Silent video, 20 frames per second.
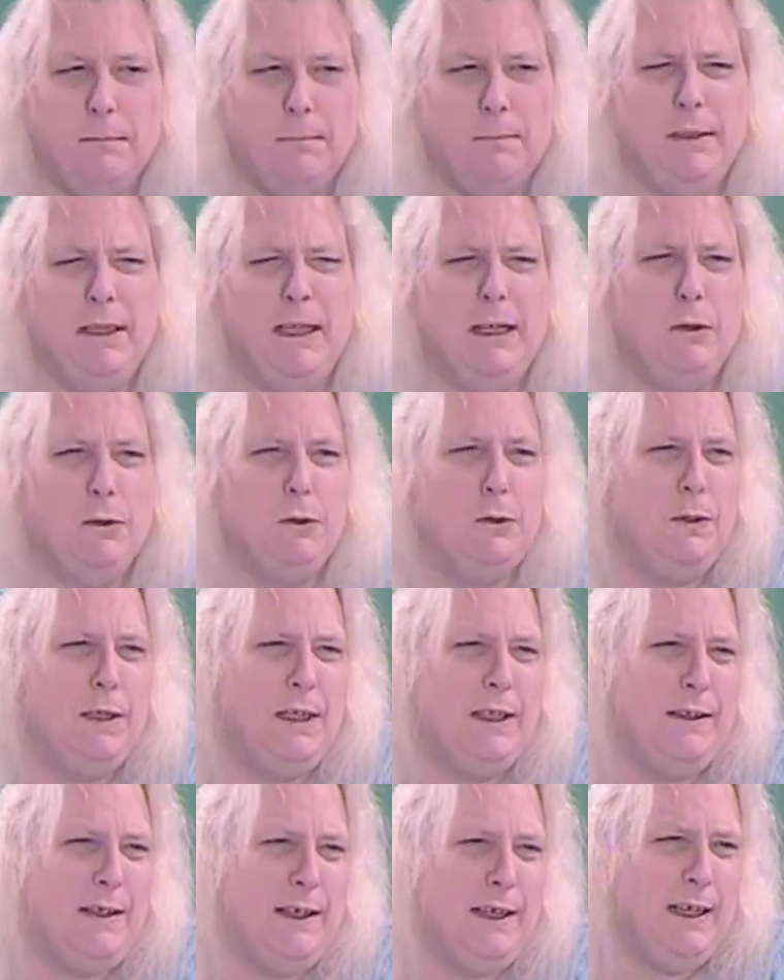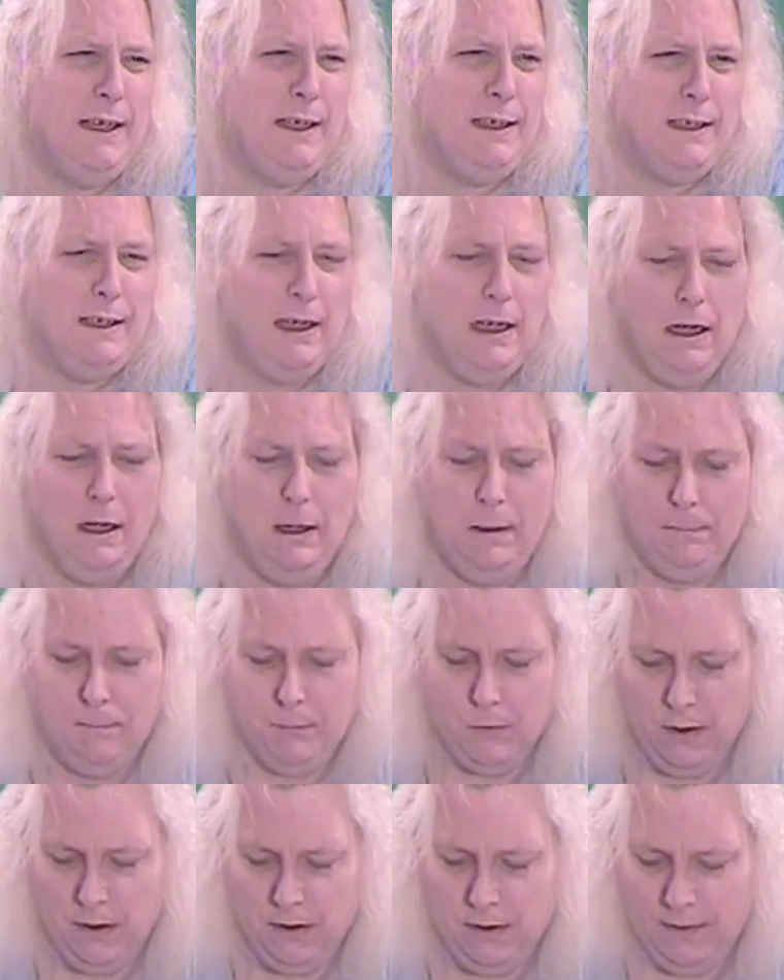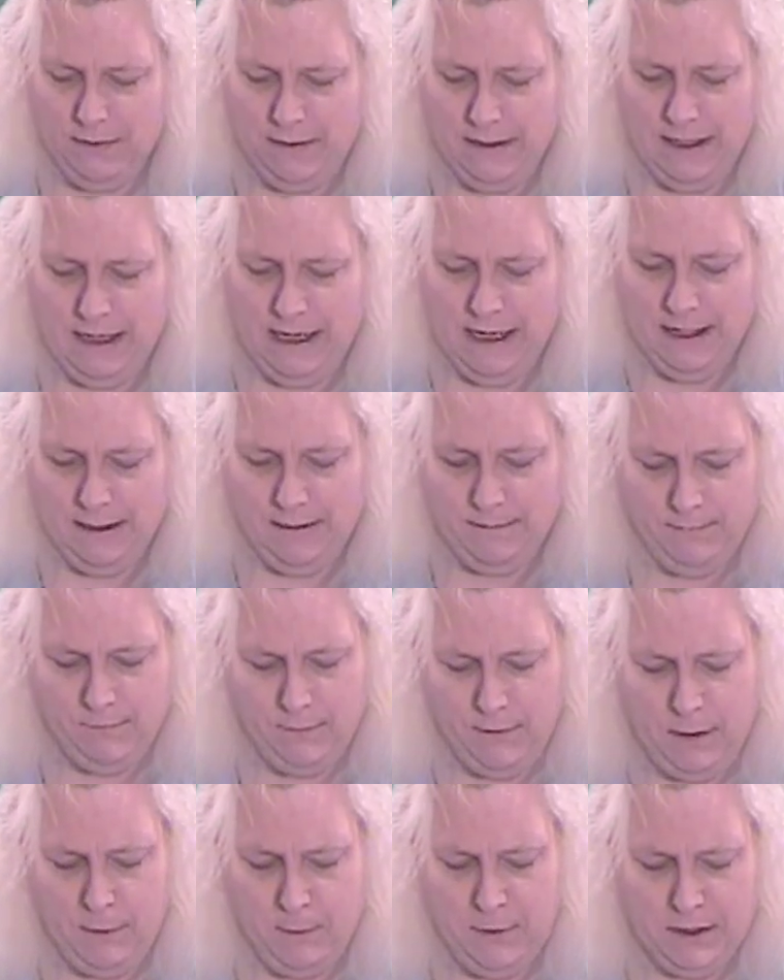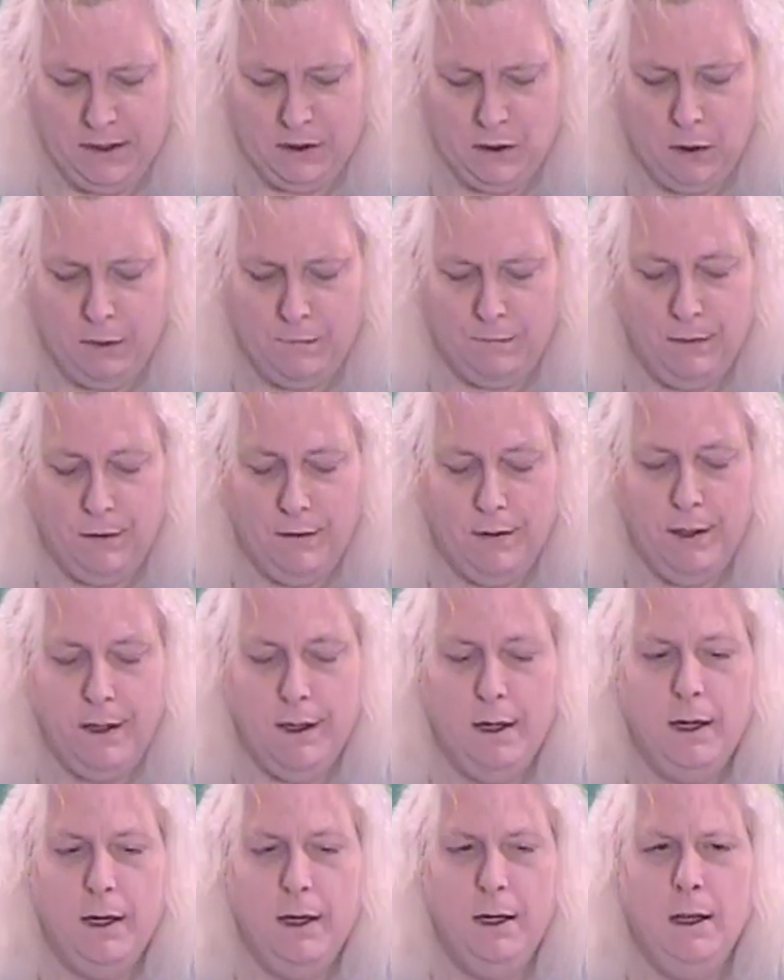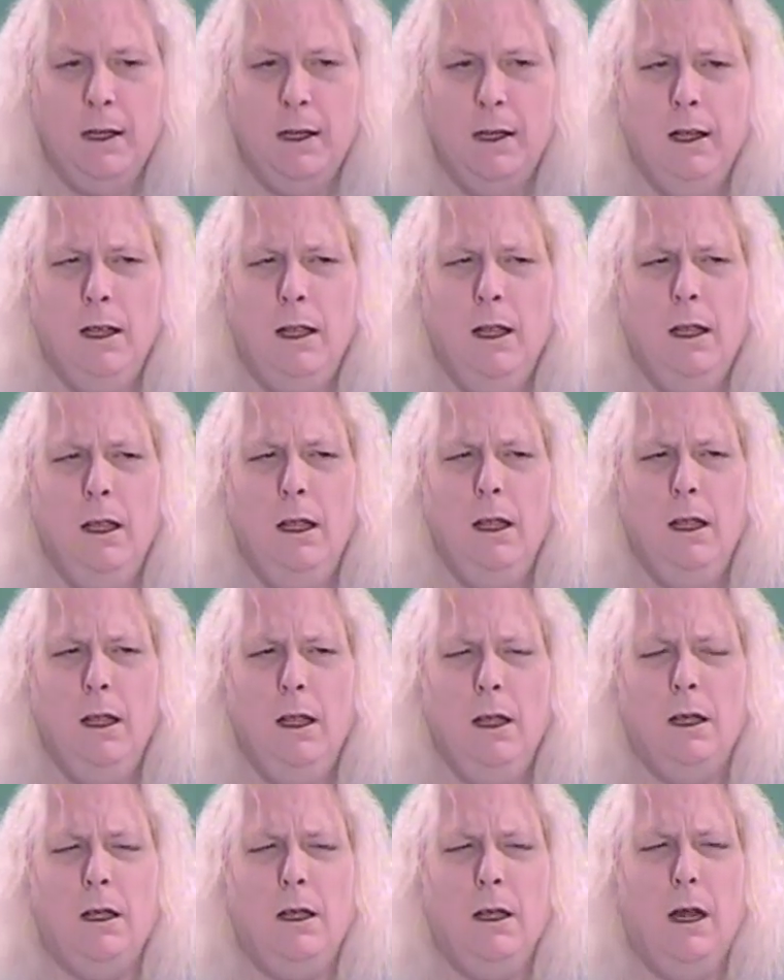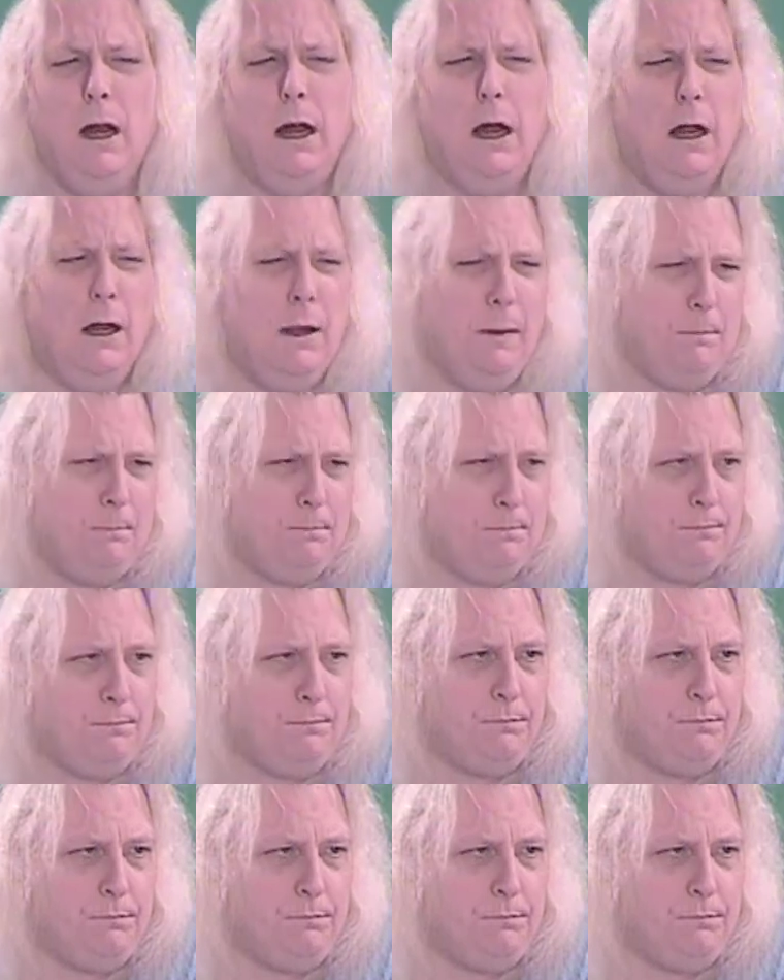But they don't do anything other than that, Fireman's Carnival. The